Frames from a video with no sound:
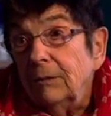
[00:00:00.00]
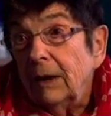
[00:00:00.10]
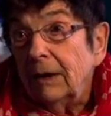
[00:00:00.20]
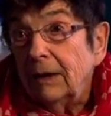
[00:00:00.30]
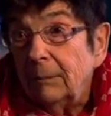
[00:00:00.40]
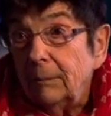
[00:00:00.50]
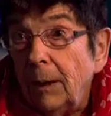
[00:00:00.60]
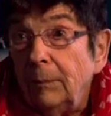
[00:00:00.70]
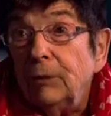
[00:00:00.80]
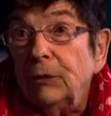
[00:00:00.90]
like in
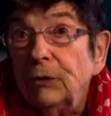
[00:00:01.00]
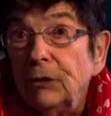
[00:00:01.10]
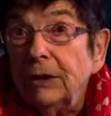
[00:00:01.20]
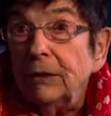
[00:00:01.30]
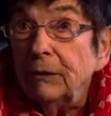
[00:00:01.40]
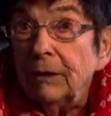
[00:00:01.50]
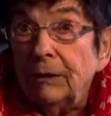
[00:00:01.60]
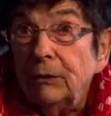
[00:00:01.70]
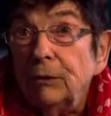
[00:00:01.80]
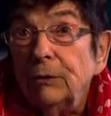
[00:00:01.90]
Pembrokeshire, you get
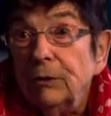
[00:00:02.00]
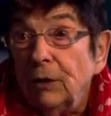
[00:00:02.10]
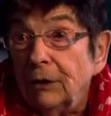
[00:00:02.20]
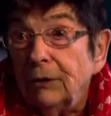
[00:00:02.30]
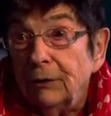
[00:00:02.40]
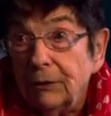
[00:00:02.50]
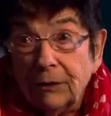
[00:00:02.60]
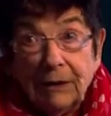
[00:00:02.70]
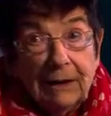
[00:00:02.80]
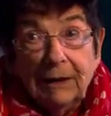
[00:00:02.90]
an awful lot of
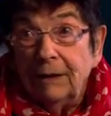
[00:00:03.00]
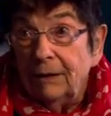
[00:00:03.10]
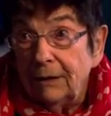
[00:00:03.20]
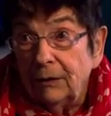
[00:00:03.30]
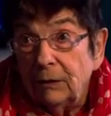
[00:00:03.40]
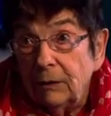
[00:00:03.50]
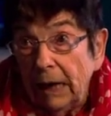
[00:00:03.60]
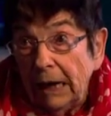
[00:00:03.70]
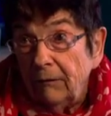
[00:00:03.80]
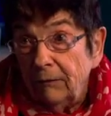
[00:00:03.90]
this
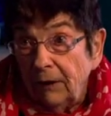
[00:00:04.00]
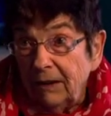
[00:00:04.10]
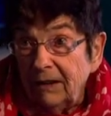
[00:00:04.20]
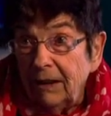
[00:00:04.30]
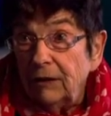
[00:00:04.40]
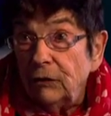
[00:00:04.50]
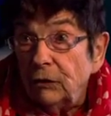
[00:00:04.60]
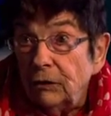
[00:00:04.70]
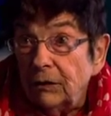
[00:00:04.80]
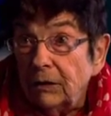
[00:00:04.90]
very
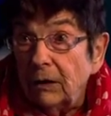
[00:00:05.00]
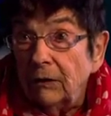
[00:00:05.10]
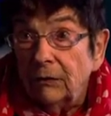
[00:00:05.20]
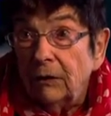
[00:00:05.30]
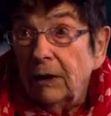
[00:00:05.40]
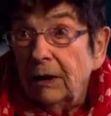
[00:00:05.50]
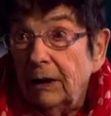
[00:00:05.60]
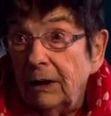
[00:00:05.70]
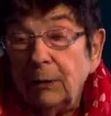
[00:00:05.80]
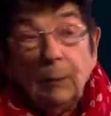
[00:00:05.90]
ancient stuff.
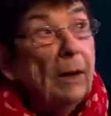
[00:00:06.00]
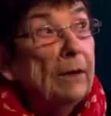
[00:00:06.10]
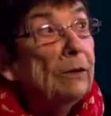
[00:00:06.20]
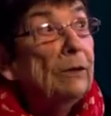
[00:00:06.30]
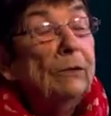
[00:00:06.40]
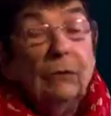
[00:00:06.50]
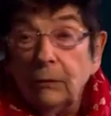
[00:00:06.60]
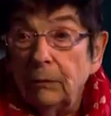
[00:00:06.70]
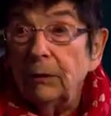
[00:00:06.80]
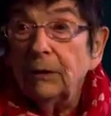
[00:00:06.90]
It's part of
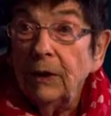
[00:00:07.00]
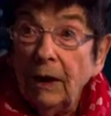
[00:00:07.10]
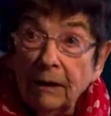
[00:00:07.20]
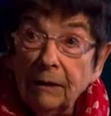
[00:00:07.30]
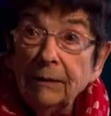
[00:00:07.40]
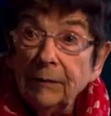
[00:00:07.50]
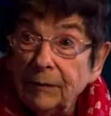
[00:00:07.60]
what's there.